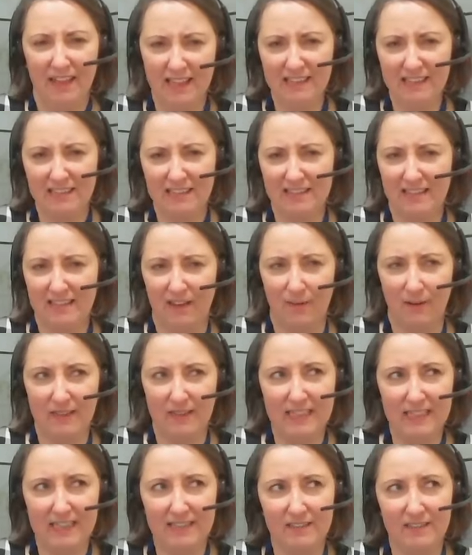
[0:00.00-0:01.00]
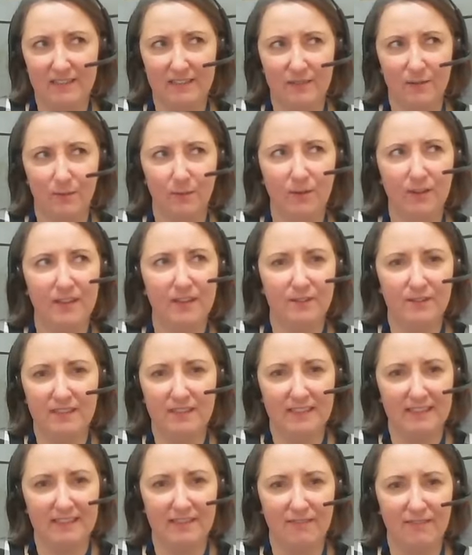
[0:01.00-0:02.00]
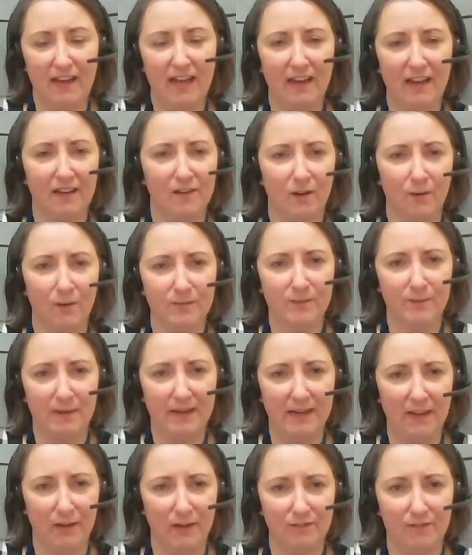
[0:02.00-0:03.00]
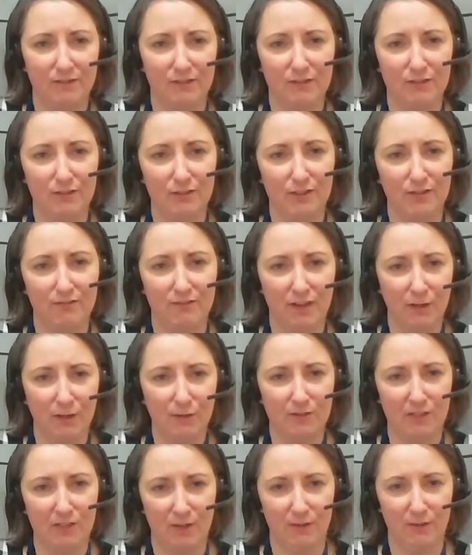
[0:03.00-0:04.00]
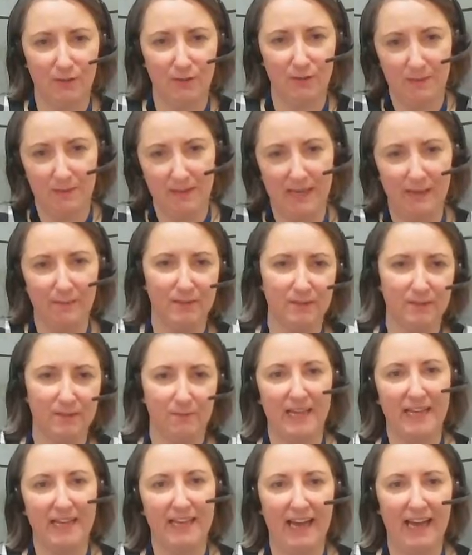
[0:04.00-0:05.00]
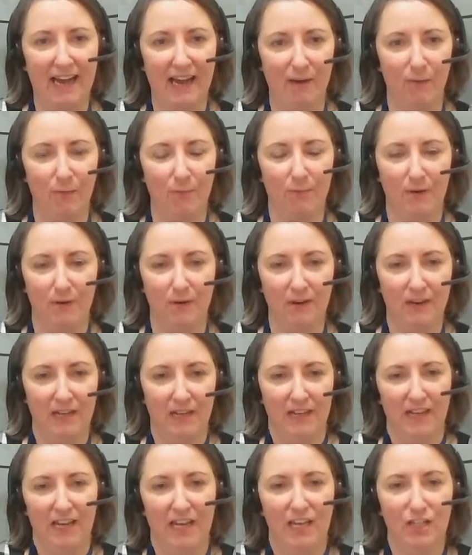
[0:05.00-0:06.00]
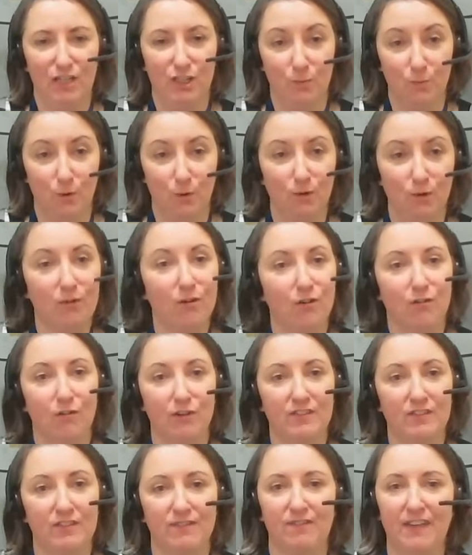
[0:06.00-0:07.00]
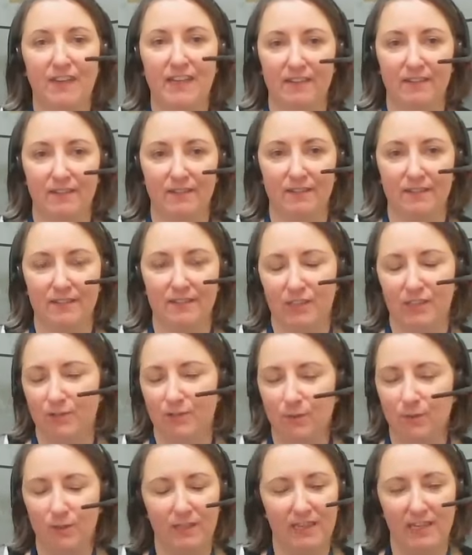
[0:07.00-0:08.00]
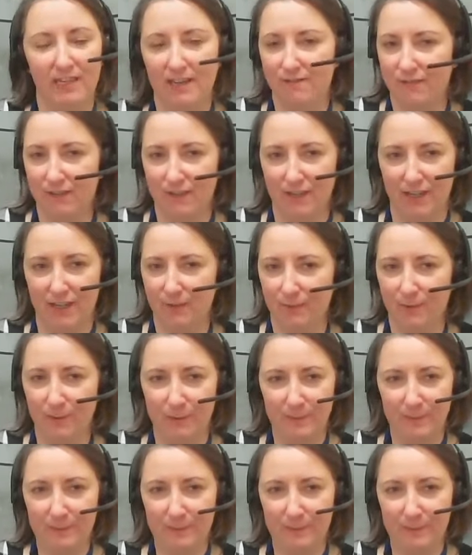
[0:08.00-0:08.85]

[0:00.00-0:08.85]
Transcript: I think so. I think it's one of those things, if a helicopter went over and took a photo, you'd be able to make it out, but as you walk across the field, you would never know.